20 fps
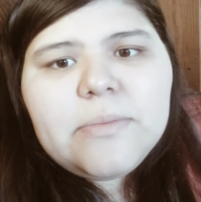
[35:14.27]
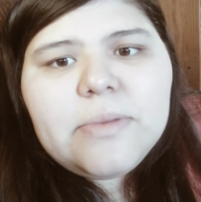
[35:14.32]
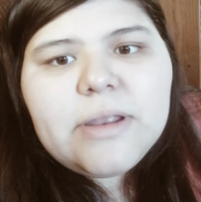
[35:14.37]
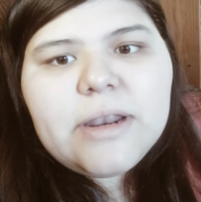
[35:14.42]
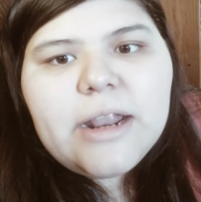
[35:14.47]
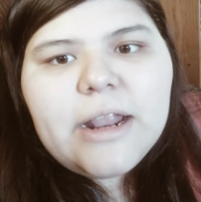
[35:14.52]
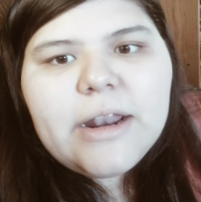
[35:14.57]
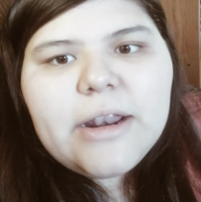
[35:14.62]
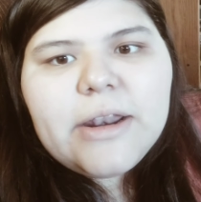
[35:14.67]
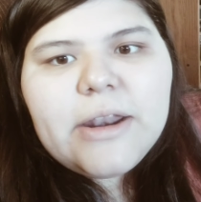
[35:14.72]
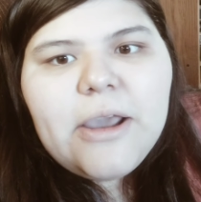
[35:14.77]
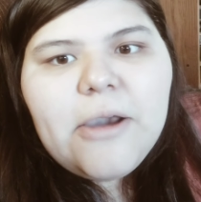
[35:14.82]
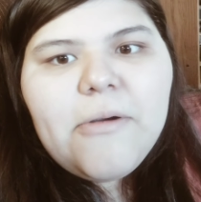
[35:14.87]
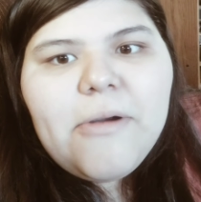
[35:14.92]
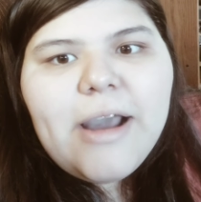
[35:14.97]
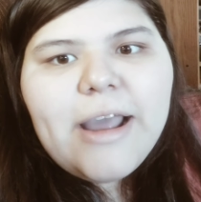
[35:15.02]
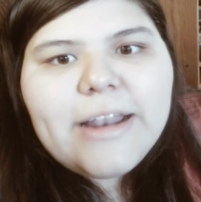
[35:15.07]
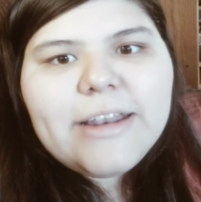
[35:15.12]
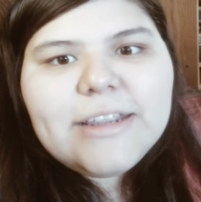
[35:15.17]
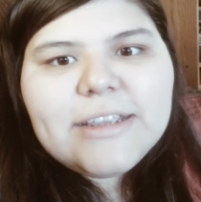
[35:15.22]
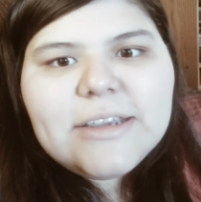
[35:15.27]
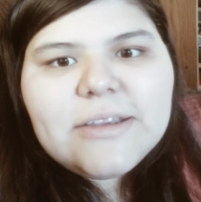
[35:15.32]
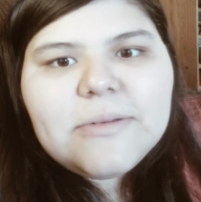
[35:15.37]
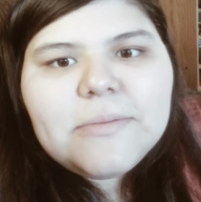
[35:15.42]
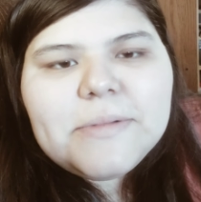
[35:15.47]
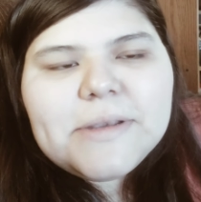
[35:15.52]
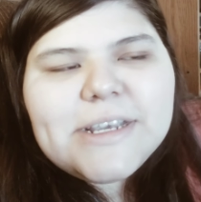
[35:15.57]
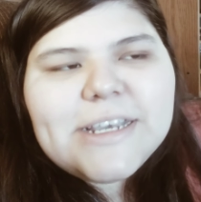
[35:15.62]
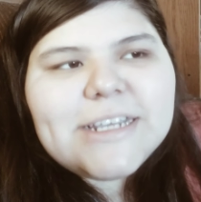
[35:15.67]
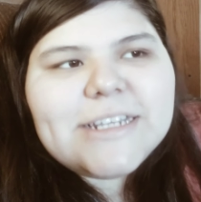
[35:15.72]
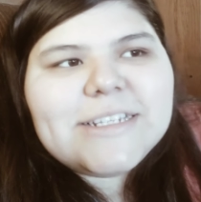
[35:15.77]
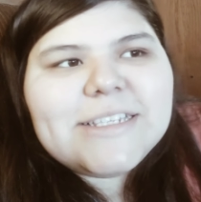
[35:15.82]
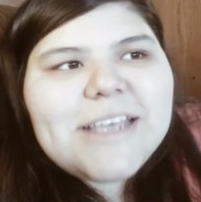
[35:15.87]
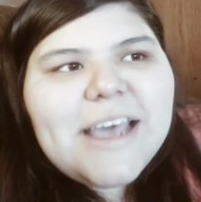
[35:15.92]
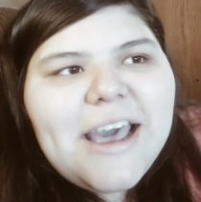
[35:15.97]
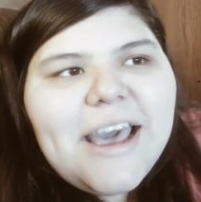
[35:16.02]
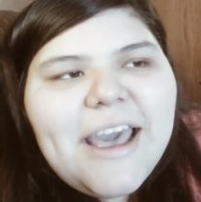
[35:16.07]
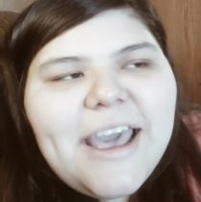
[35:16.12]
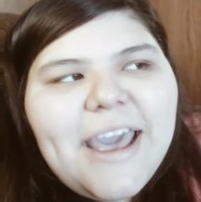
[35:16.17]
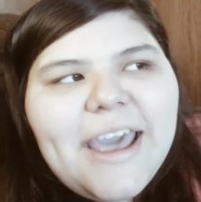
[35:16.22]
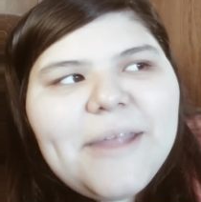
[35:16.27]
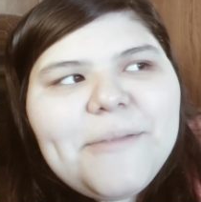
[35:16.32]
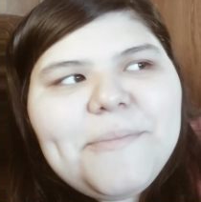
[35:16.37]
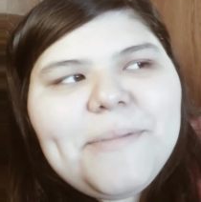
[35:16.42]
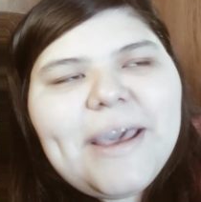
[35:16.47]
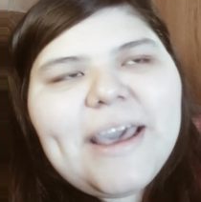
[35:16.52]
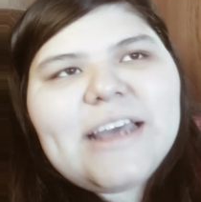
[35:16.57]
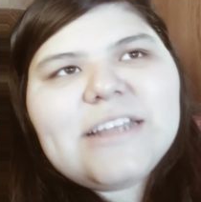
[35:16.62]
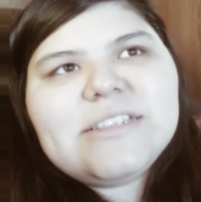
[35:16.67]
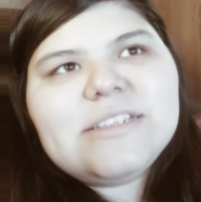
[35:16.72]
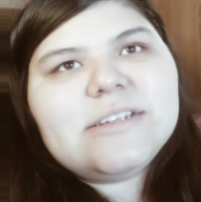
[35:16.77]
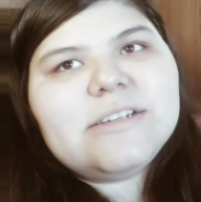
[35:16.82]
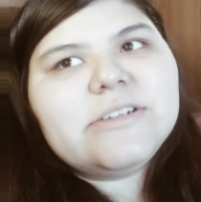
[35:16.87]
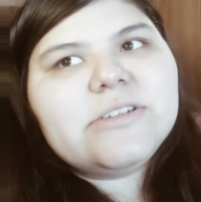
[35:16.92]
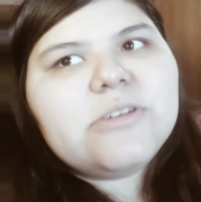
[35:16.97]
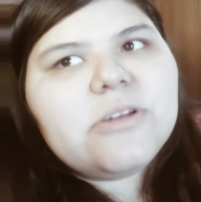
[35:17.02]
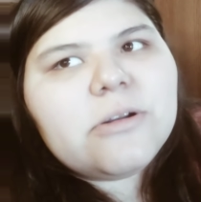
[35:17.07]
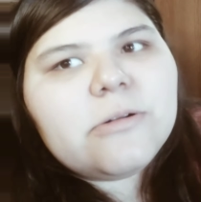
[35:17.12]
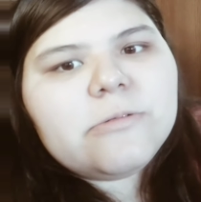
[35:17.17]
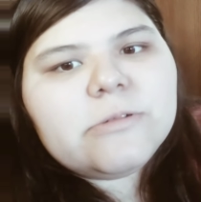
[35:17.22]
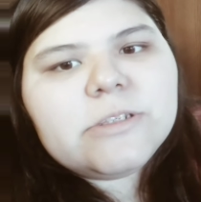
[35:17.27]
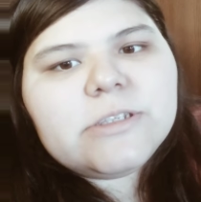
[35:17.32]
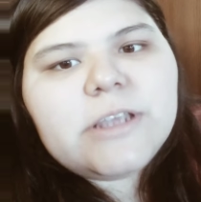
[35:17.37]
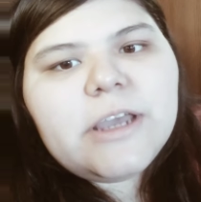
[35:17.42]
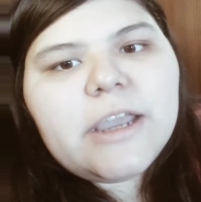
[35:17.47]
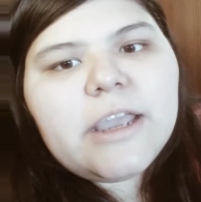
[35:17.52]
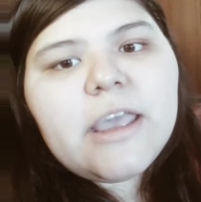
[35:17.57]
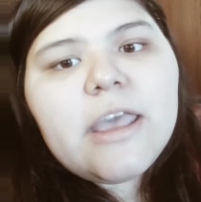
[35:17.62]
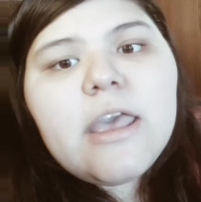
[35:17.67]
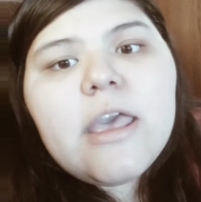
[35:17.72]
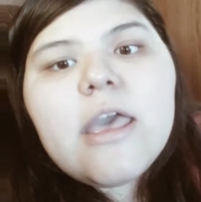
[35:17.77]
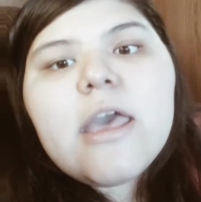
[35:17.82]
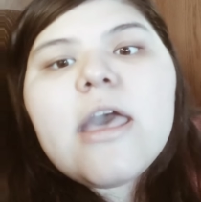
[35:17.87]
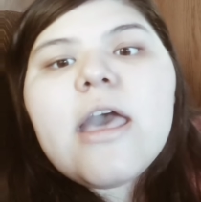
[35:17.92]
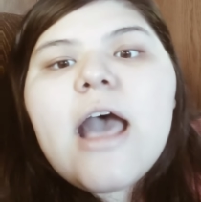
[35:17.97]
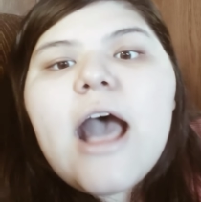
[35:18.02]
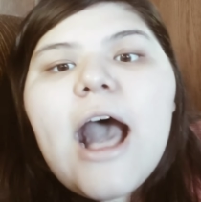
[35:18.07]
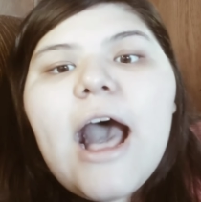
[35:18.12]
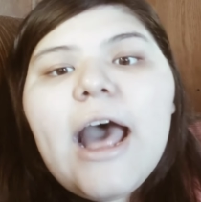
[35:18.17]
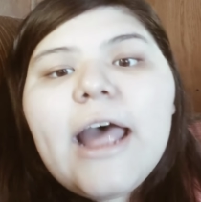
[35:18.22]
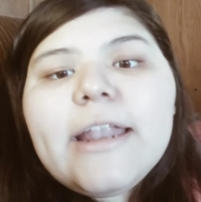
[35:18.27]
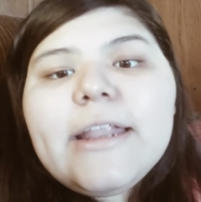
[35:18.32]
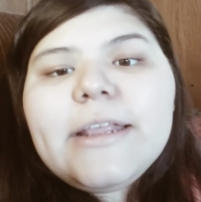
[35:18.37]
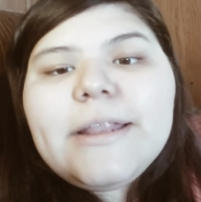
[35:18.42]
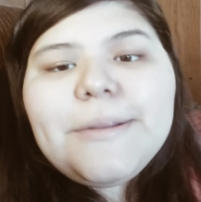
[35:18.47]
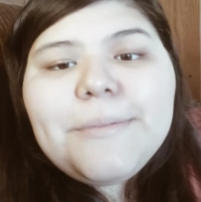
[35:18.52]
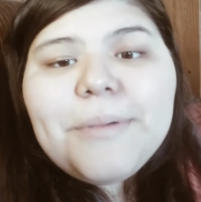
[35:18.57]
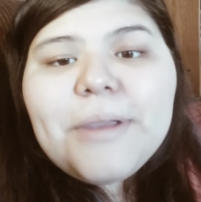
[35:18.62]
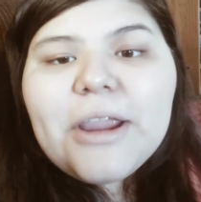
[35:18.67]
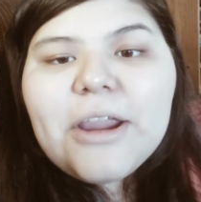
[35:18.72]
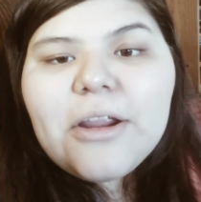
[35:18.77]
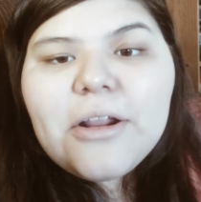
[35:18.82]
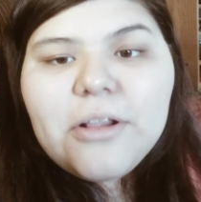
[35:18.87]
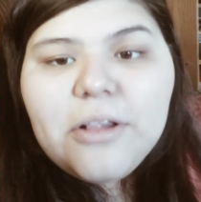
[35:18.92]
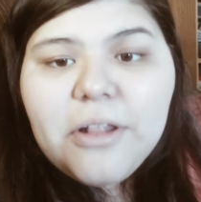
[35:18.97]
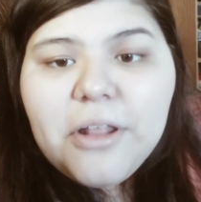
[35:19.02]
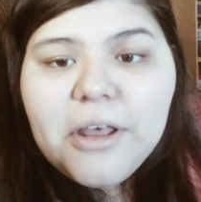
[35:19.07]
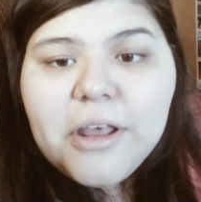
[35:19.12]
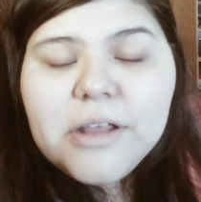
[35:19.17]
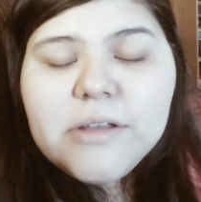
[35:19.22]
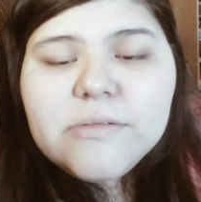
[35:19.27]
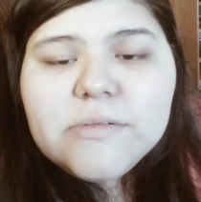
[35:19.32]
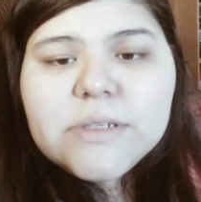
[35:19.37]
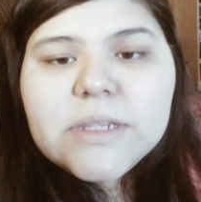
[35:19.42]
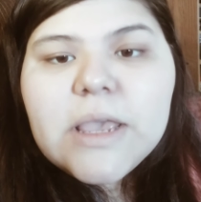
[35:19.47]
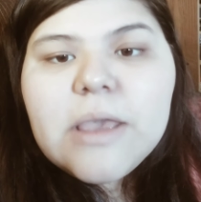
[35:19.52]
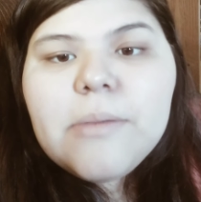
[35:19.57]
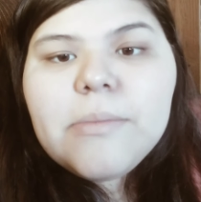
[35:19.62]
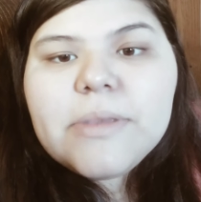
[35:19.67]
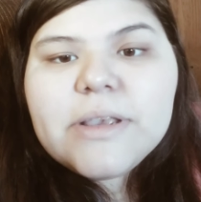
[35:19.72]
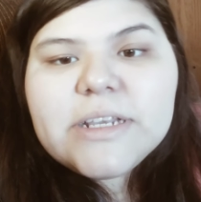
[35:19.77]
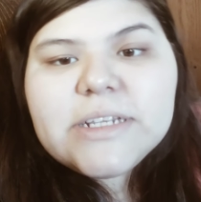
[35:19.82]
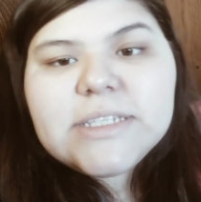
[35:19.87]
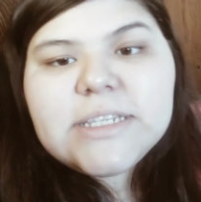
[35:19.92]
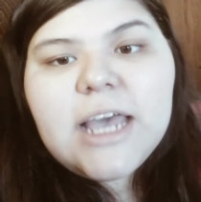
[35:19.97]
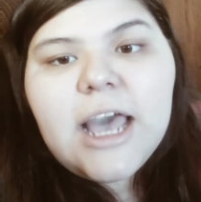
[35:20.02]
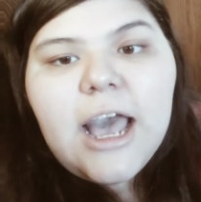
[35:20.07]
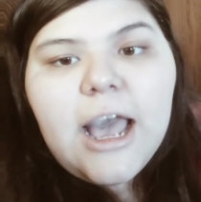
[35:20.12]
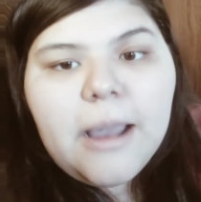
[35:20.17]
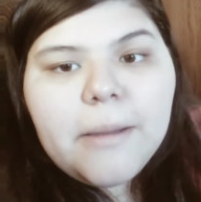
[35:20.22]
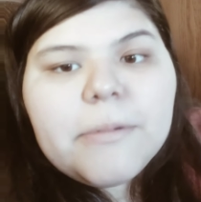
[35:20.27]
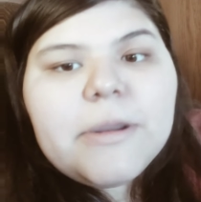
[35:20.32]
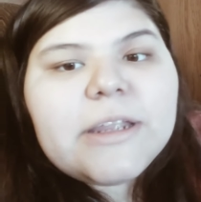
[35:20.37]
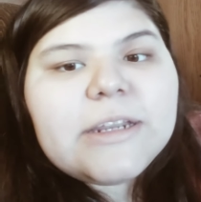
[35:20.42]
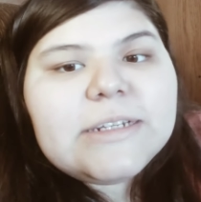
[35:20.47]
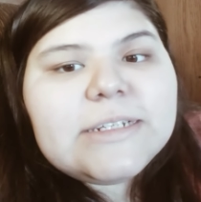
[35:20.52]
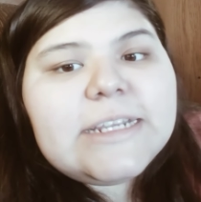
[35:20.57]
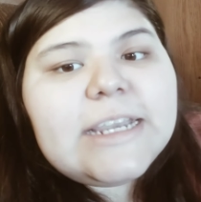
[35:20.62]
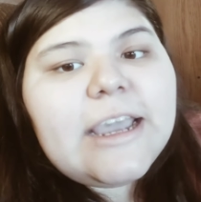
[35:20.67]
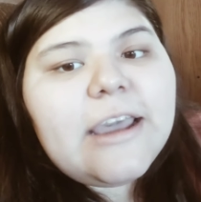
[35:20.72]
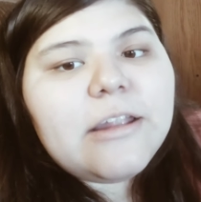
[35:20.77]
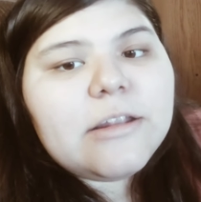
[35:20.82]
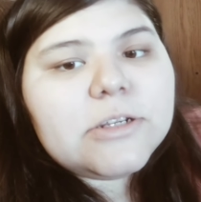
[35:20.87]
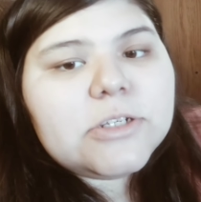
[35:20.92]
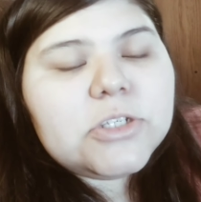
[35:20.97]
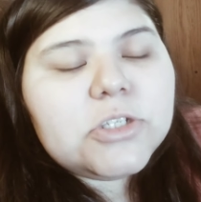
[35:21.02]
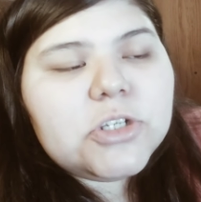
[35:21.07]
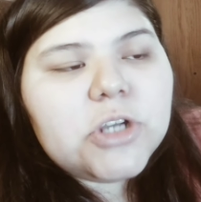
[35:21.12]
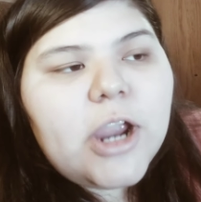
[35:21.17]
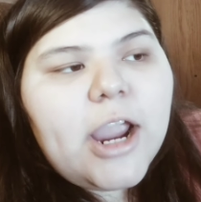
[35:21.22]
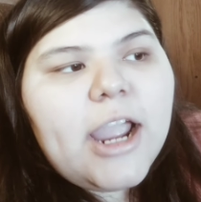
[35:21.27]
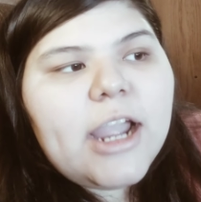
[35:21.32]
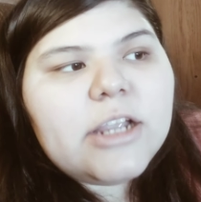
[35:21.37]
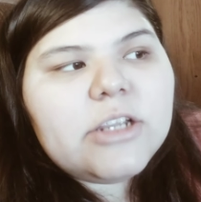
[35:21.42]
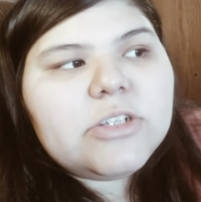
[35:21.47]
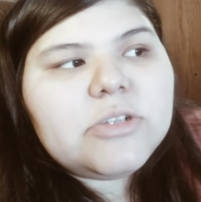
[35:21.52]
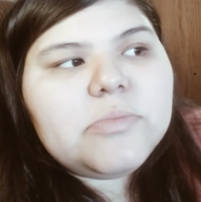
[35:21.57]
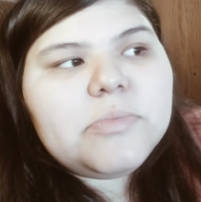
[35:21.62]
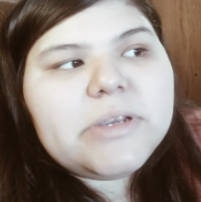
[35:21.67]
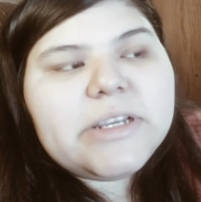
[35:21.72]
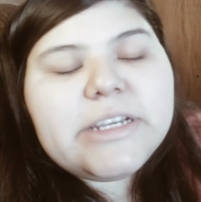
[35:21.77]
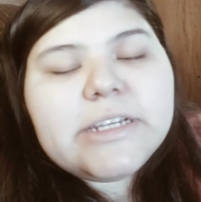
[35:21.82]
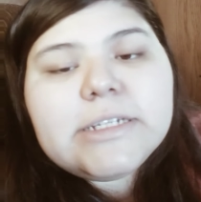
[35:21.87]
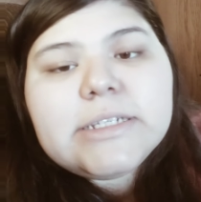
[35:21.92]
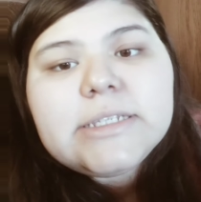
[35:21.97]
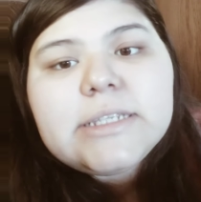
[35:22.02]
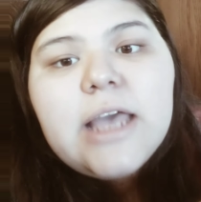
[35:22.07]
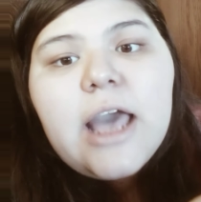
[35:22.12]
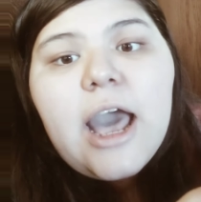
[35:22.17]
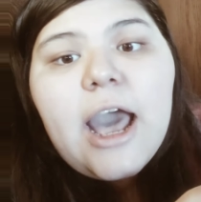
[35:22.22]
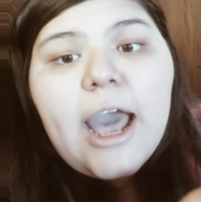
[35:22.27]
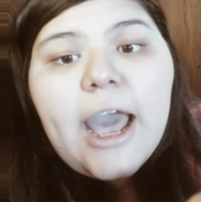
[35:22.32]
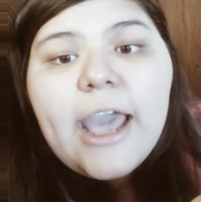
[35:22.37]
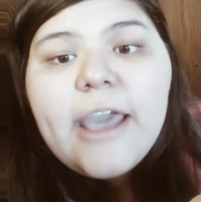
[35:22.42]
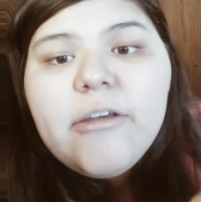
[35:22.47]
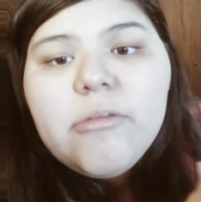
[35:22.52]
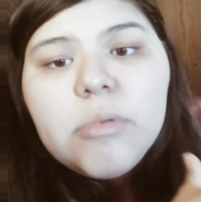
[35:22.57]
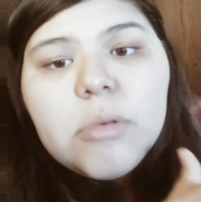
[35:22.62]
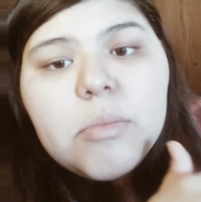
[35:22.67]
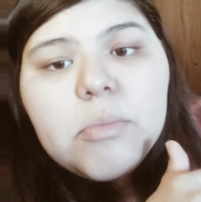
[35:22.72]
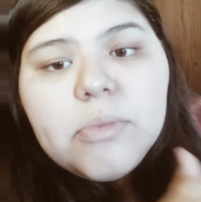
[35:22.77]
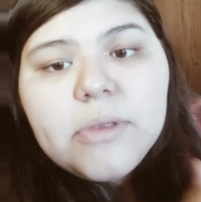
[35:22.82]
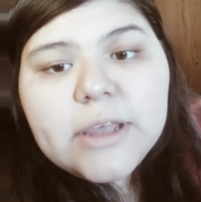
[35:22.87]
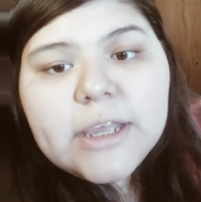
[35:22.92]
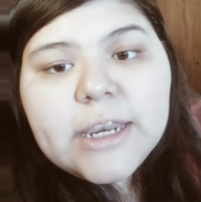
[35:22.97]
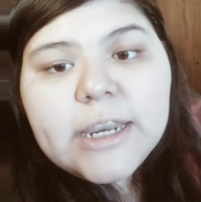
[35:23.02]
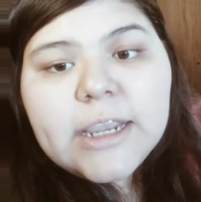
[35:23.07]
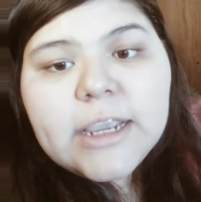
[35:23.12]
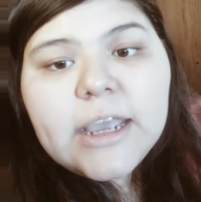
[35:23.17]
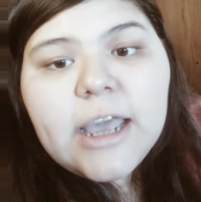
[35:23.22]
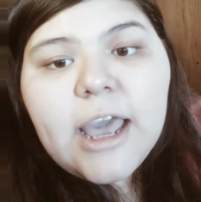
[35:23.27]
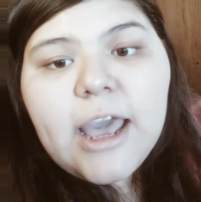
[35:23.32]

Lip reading: But I know I did because I had pads and I told them, I was like, I need a pair of gloves because I'm going to take out this trash because I have been bleeding.